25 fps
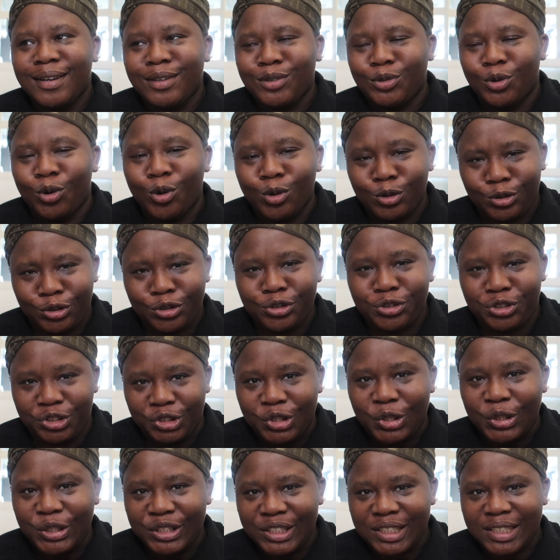go-to
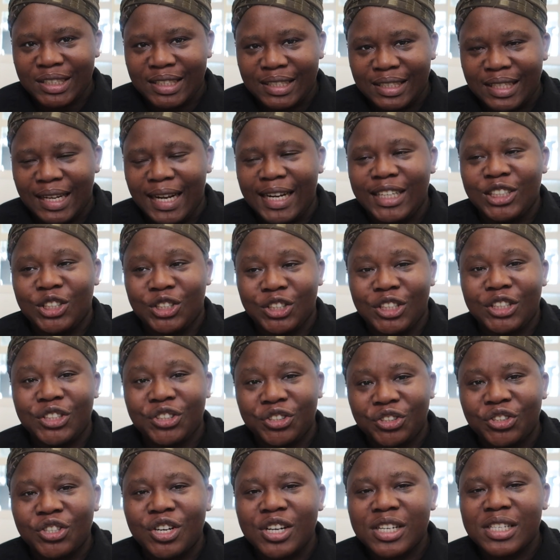trousers, like
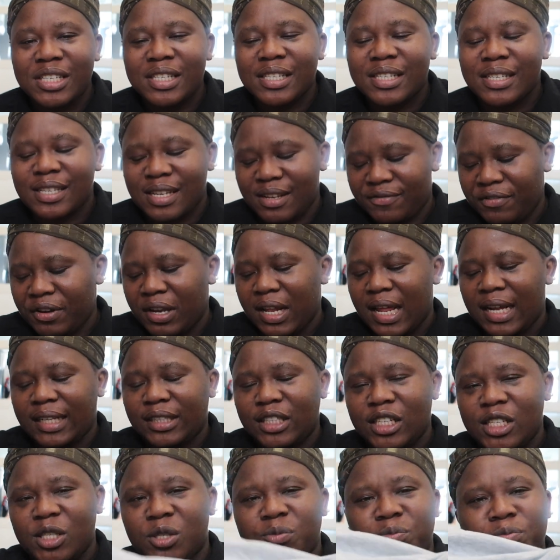jeans trousers. I feel like
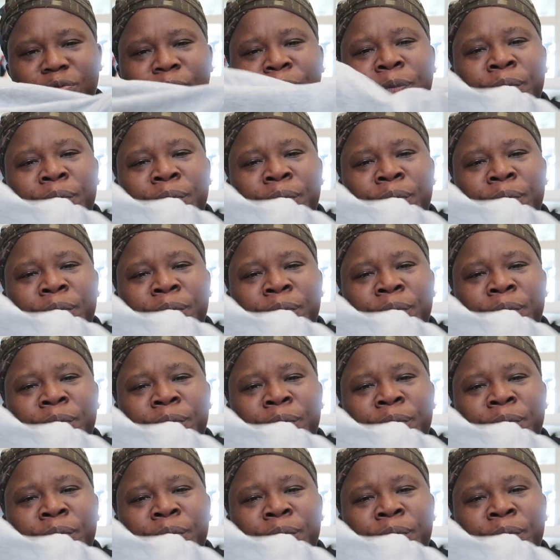these